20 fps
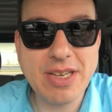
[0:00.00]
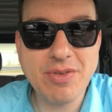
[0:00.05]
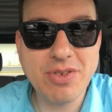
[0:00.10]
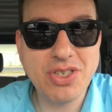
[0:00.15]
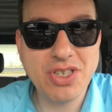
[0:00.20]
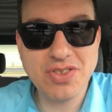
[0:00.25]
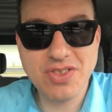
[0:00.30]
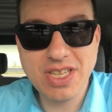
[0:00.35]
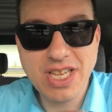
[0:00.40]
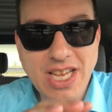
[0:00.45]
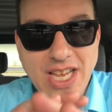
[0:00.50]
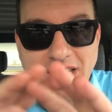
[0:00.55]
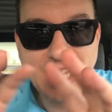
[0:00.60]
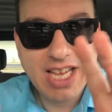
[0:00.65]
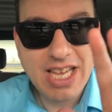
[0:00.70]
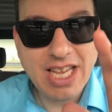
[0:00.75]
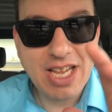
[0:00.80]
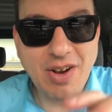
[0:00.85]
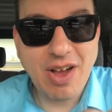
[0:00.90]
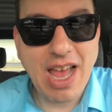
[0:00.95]
he would just,
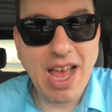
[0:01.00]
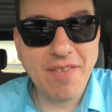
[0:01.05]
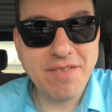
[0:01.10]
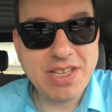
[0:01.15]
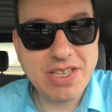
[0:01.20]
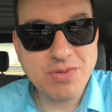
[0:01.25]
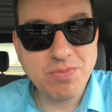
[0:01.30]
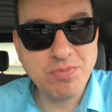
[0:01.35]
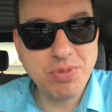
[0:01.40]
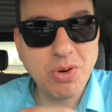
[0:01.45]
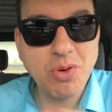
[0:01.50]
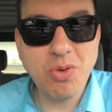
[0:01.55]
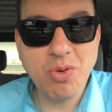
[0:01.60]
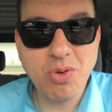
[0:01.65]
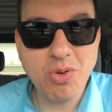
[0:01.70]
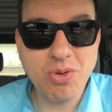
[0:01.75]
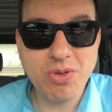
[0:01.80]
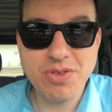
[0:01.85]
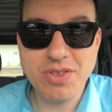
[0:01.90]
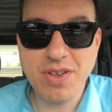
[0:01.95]
you know, have these
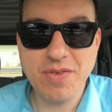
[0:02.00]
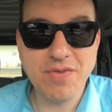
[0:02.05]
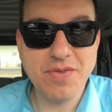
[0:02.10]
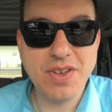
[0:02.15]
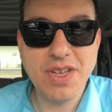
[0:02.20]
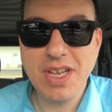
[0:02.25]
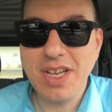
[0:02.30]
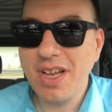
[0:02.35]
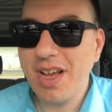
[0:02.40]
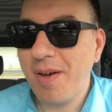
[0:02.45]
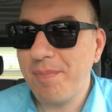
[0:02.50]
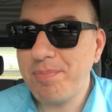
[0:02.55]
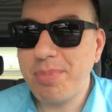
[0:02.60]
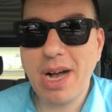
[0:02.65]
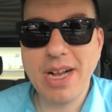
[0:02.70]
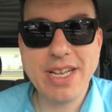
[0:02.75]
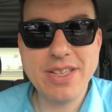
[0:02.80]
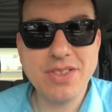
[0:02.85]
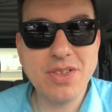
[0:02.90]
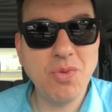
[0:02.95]
pools of
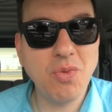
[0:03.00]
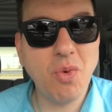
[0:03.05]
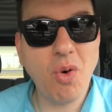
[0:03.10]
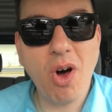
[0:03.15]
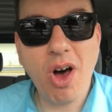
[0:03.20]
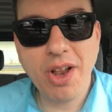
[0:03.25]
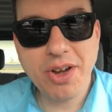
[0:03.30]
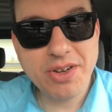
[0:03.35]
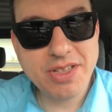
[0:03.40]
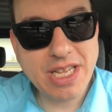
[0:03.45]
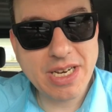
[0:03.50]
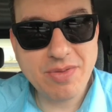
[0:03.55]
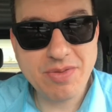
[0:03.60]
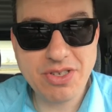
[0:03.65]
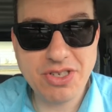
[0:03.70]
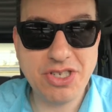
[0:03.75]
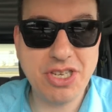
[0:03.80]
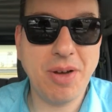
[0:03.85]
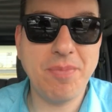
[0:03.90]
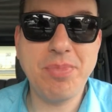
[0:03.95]
buckets of water they
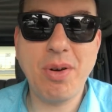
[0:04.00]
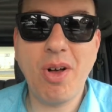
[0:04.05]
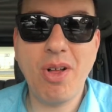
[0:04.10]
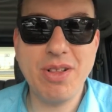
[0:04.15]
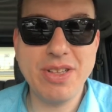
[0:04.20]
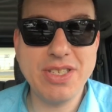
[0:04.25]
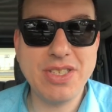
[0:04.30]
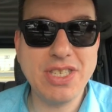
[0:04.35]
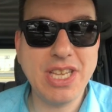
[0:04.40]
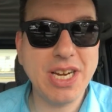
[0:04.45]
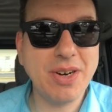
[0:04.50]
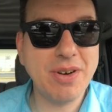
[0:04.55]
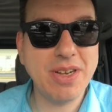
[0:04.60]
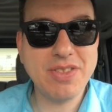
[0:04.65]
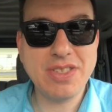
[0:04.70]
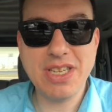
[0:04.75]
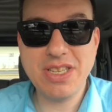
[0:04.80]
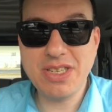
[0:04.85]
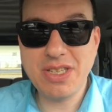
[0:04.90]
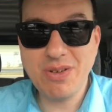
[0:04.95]
would dump all his
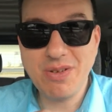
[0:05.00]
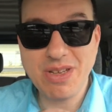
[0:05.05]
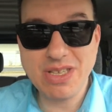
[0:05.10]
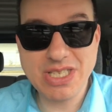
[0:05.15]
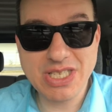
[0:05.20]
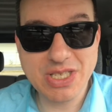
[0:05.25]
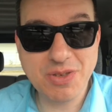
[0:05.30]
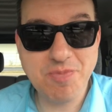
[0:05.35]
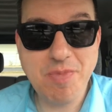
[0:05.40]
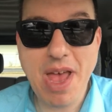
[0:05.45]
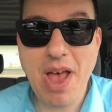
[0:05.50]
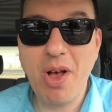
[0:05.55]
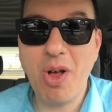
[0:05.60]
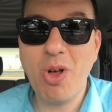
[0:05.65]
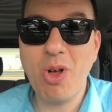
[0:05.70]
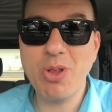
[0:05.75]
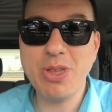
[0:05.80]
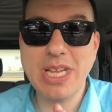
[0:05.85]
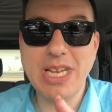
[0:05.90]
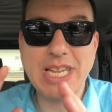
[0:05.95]
cigarettes into. It
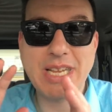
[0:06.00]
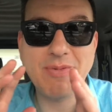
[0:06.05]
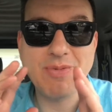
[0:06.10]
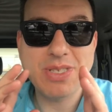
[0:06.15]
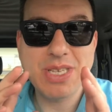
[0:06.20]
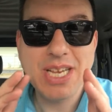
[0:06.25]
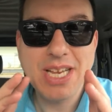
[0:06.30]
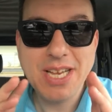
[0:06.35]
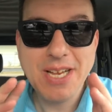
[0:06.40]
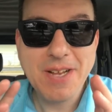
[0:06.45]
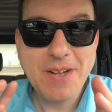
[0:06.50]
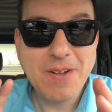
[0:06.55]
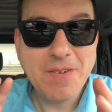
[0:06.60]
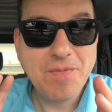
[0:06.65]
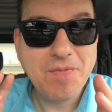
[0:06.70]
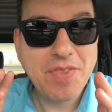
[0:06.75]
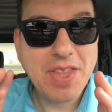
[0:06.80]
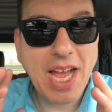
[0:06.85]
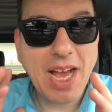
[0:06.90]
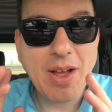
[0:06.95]
smelled, and he was,
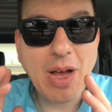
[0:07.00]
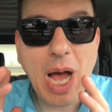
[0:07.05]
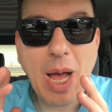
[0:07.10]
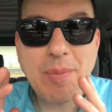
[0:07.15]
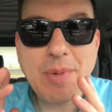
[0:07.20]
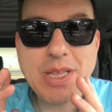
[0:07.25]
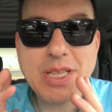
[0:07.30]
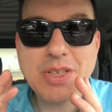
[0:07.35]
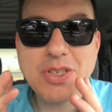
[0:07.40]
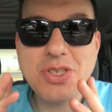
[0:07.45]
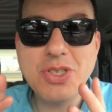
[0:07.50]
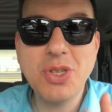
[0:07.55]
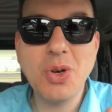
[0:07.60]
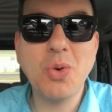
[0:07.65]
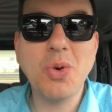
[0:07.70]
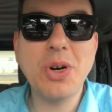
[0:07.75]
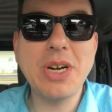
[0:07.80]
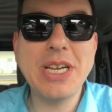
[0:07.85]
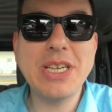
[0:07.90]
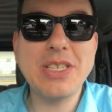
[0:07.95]
I mean, the
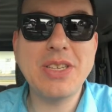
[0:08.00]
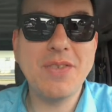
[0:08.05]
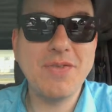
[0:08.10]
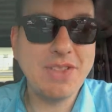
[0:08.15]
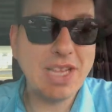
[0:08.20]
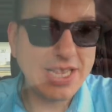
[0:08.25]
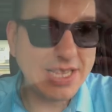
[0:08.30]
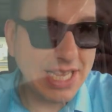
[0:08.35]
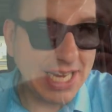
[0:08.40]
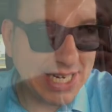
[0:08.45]
stories of that